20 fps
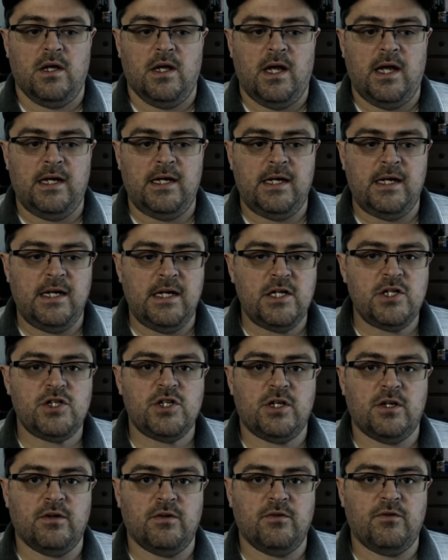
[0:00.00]
An
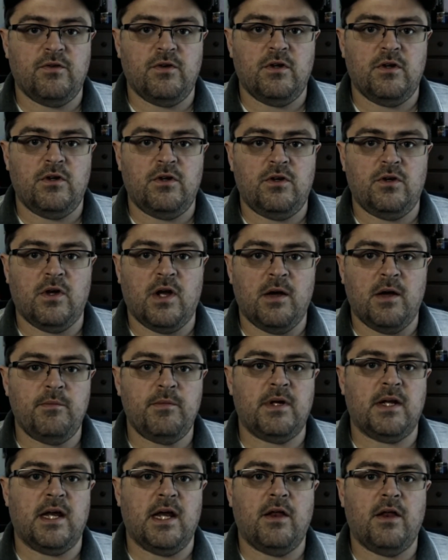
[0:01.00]
initiative to come
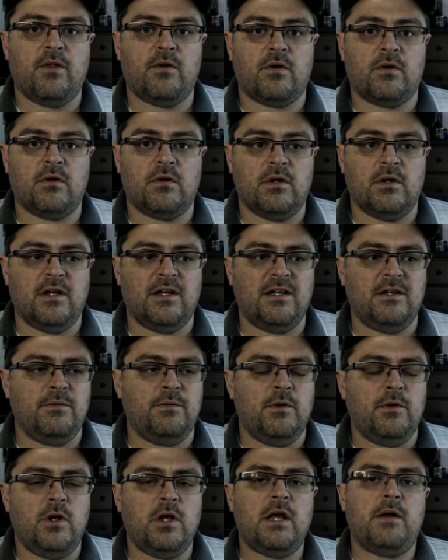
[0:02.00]
together.
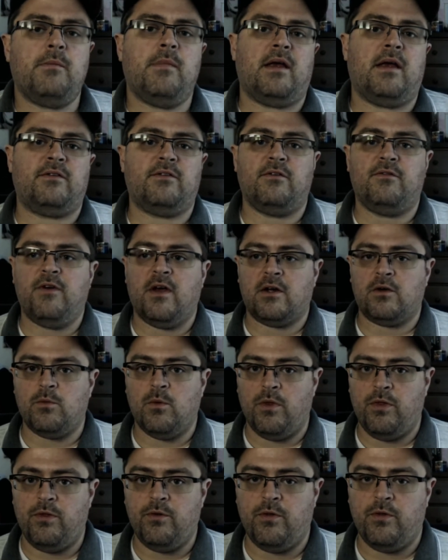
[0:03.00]
Look at Mass Effect
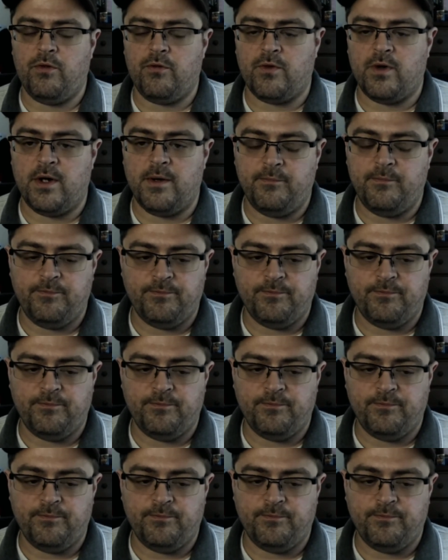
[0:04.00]
1 through 3.